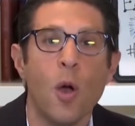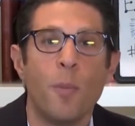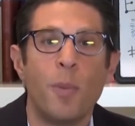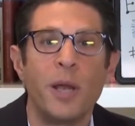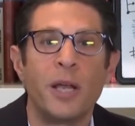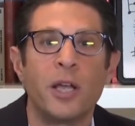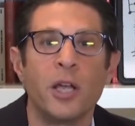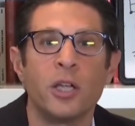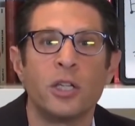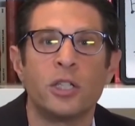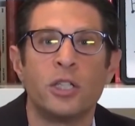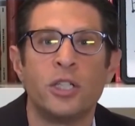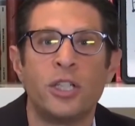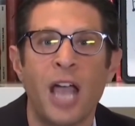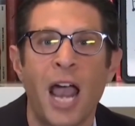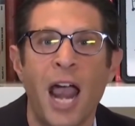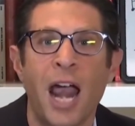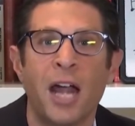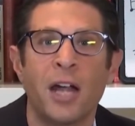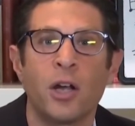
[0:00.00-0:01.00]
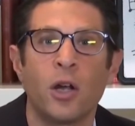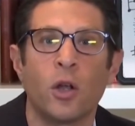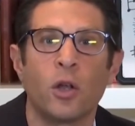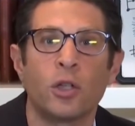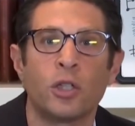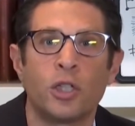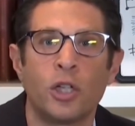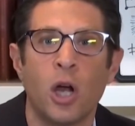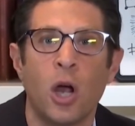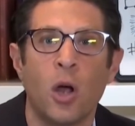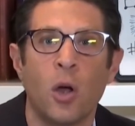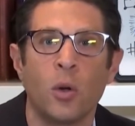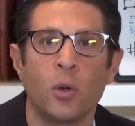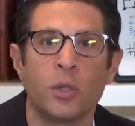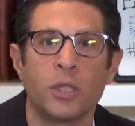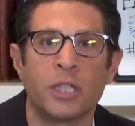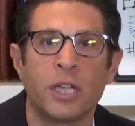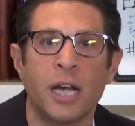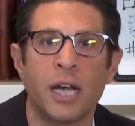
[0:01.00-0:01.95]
because Daniel Jones